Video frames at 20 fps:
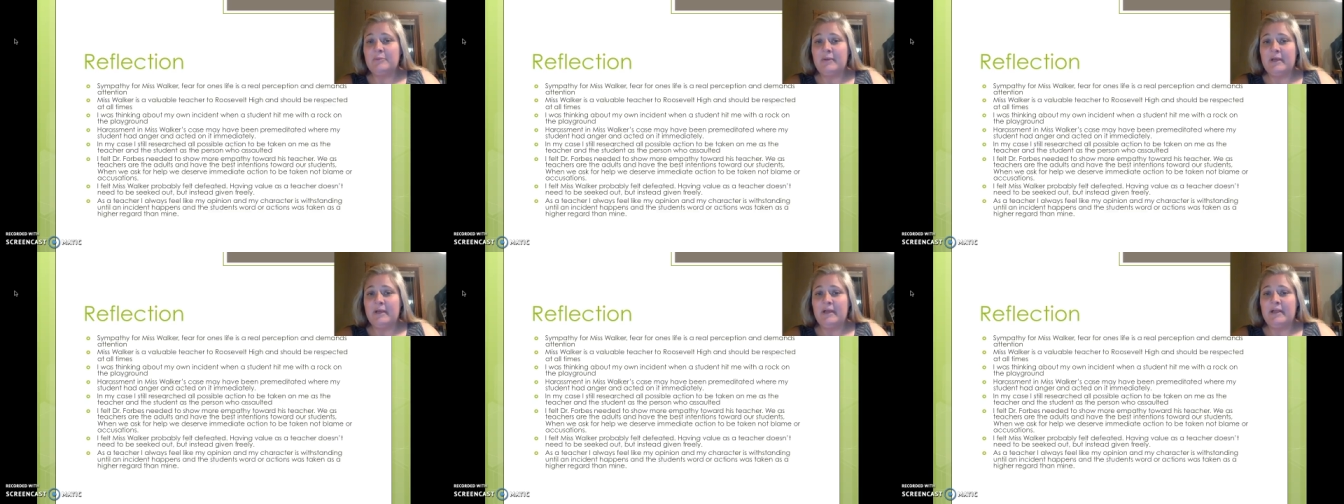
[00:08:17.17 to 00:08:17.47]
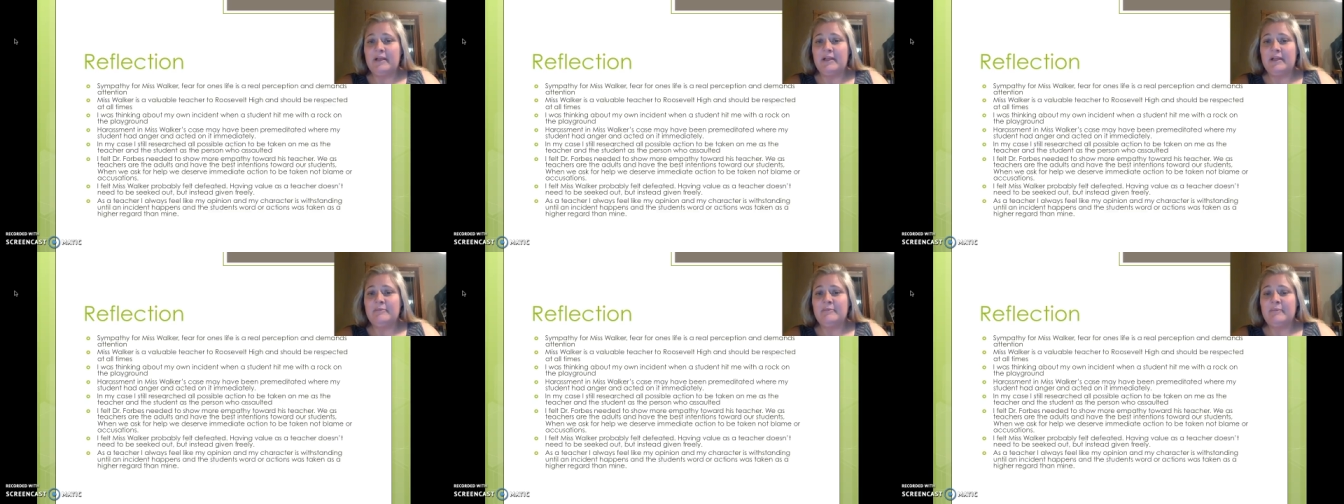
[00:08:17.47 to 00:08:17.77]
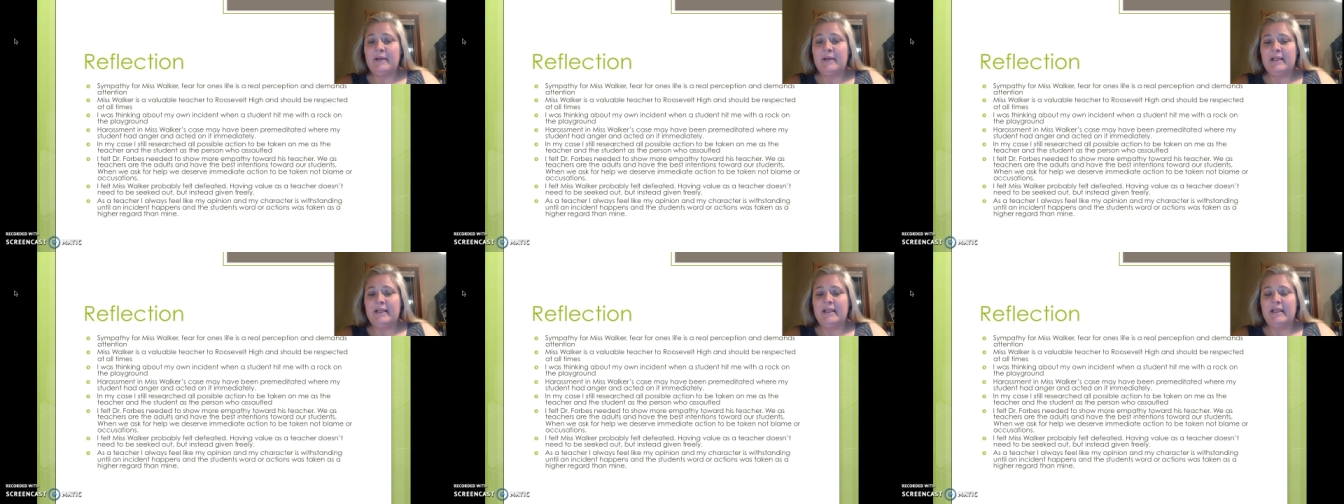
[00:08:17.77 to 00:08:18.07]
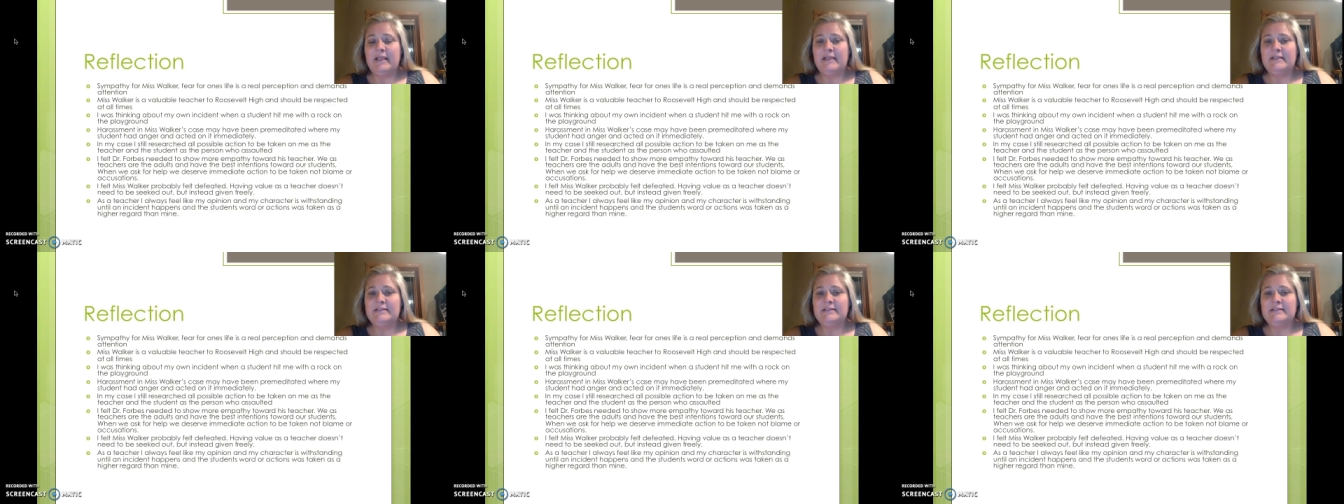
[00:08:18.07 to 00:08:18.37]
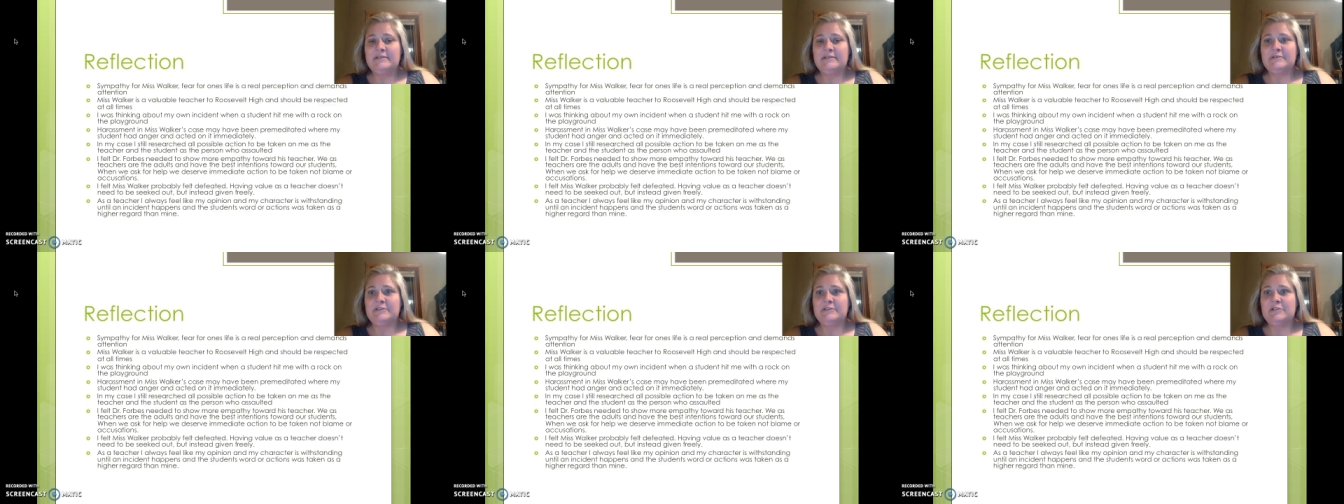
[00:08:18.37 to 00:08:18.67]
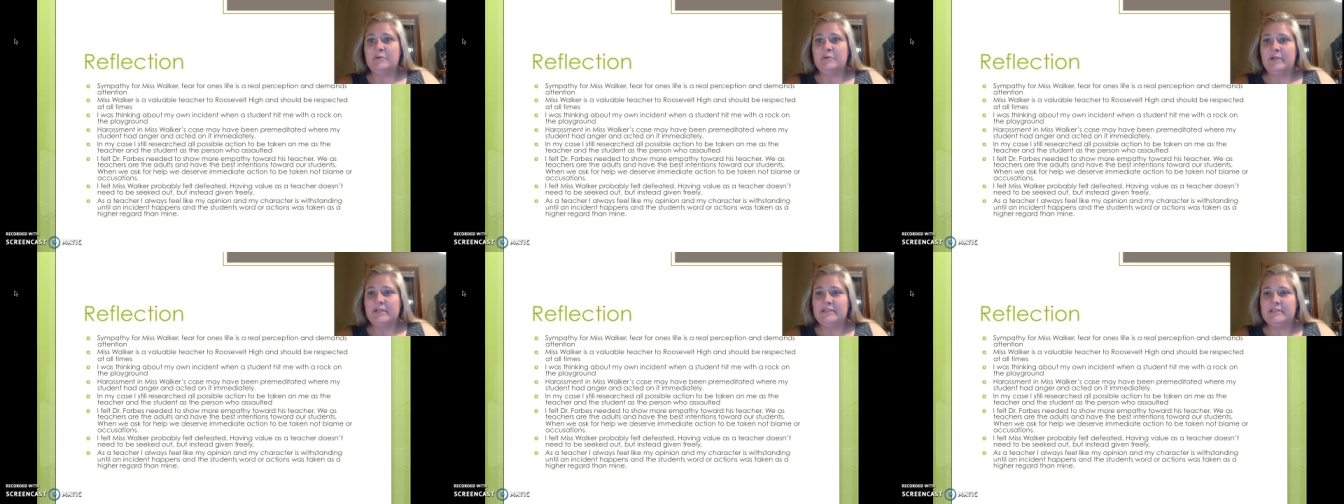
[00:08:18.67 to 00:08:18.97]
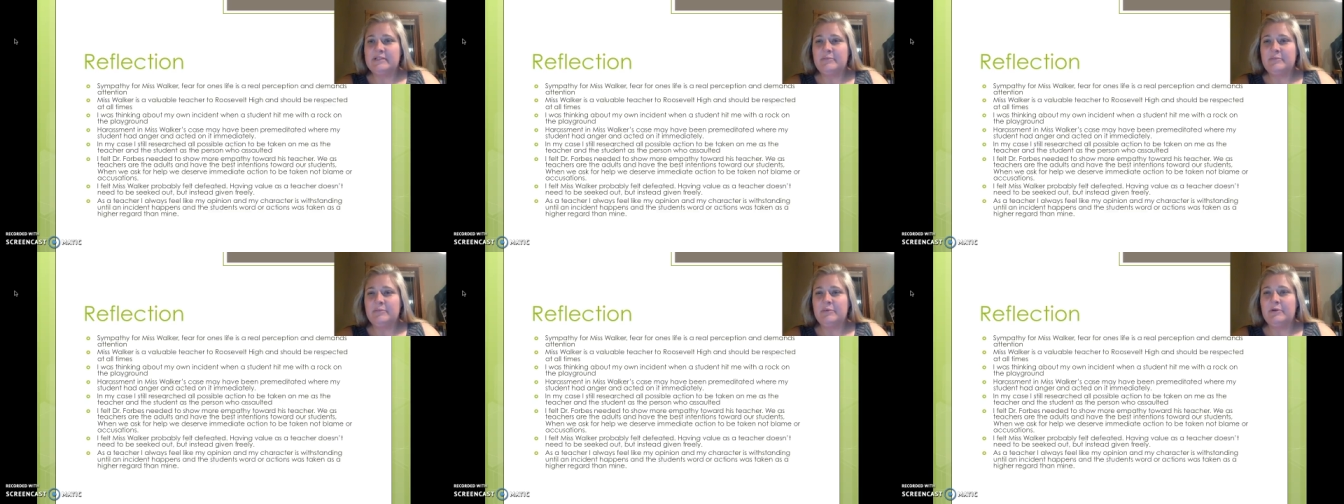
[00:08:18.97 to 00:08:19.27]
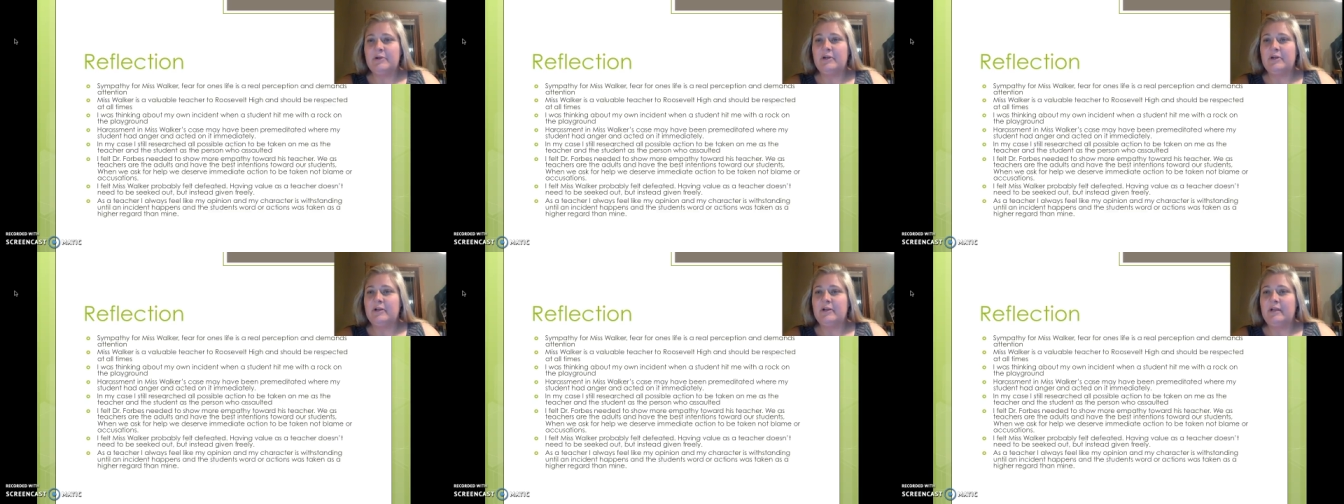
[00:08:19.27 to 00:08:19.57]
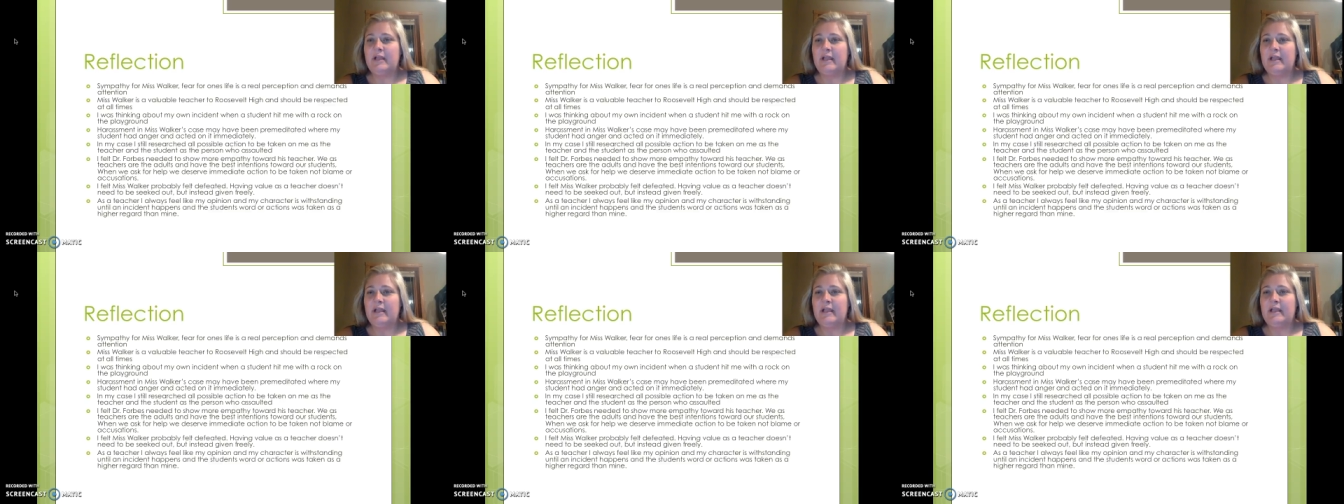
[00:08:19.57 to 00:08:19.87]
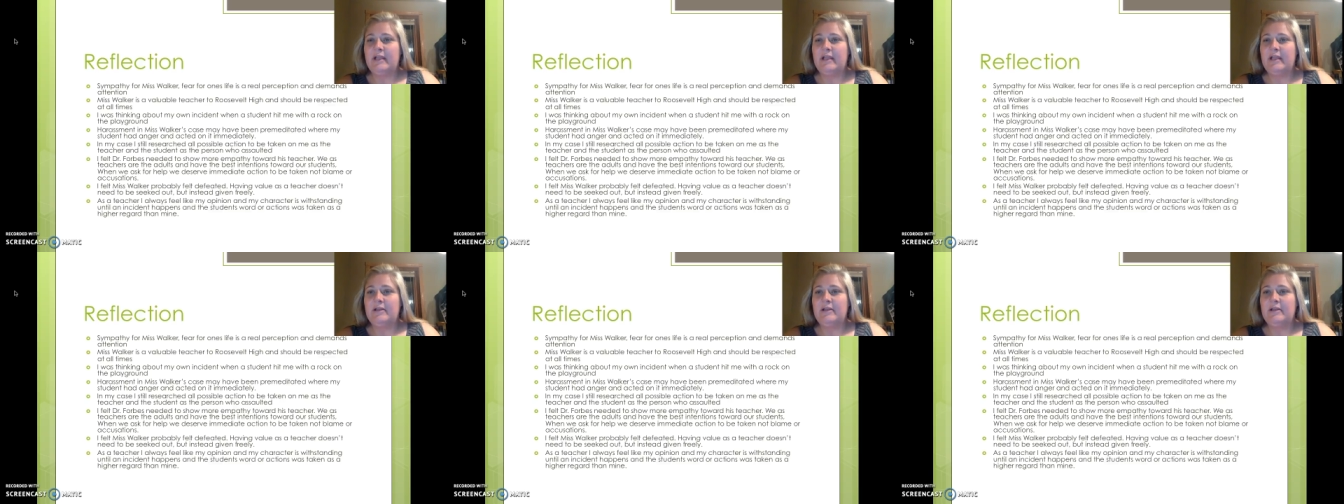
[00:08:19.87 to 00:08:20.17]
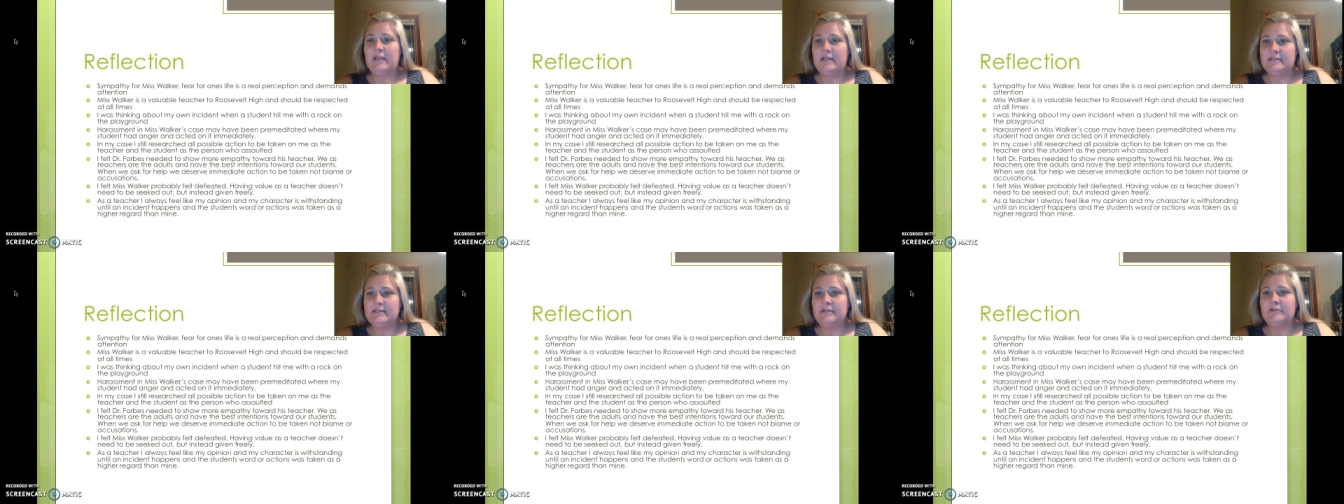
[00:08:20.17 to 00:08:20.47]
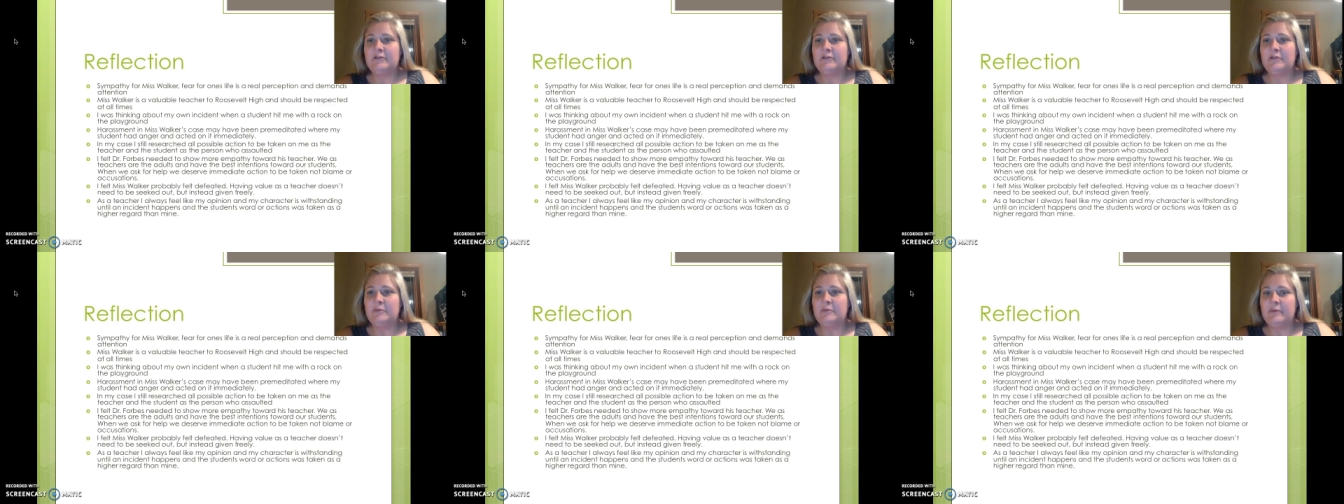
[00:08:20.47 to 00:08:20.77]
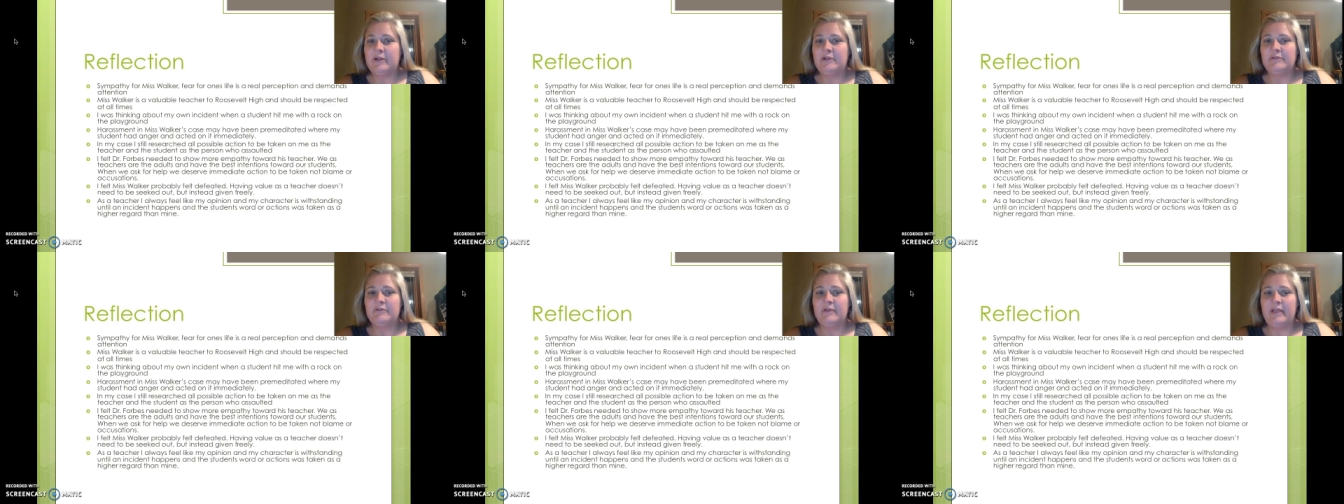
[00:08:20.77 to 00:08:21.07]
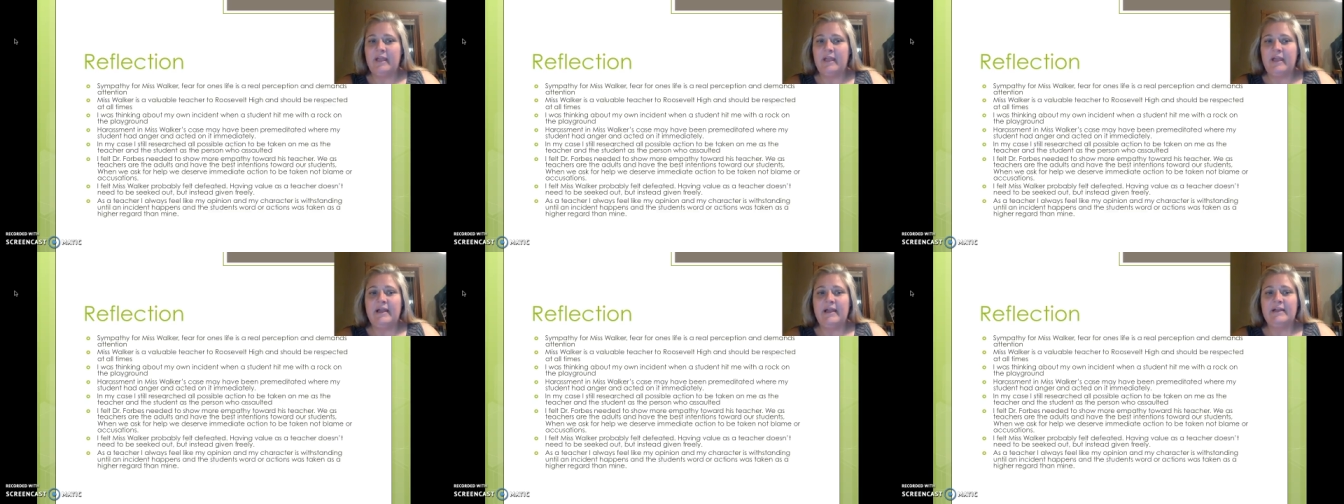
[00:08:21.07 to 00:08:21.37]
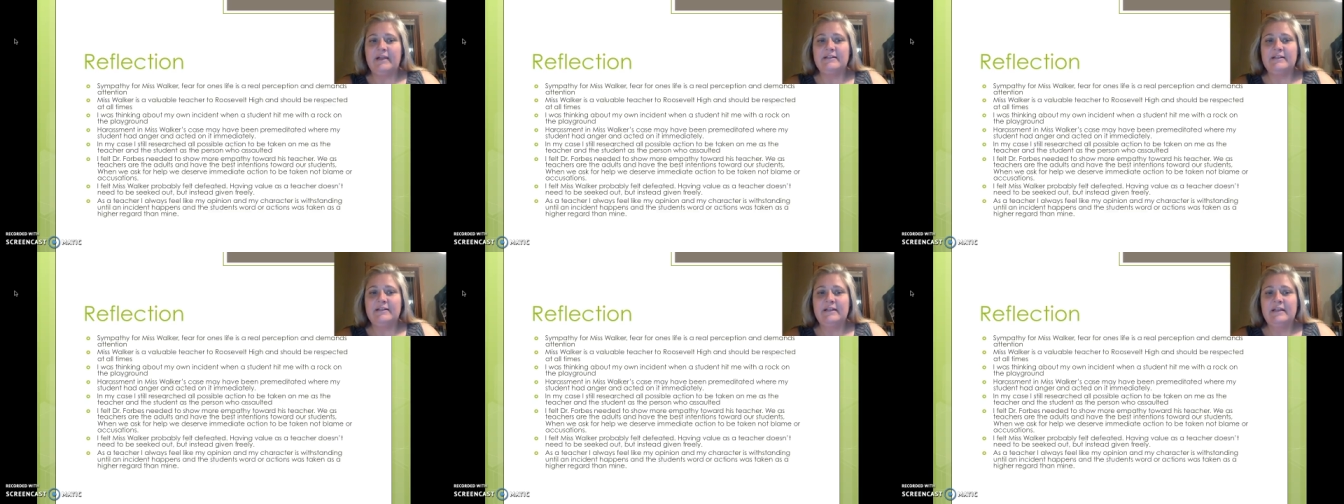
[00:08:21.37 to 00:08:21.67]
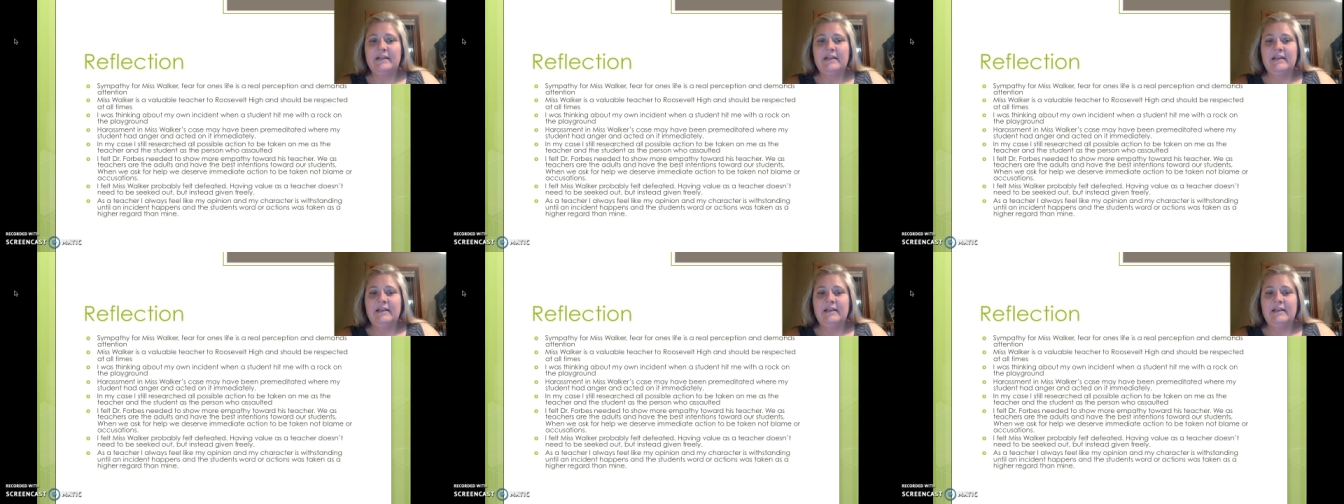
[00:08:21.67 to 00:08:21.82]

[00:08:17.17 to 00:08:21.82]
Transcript: but in my case, it was a quick temper and his only way to react.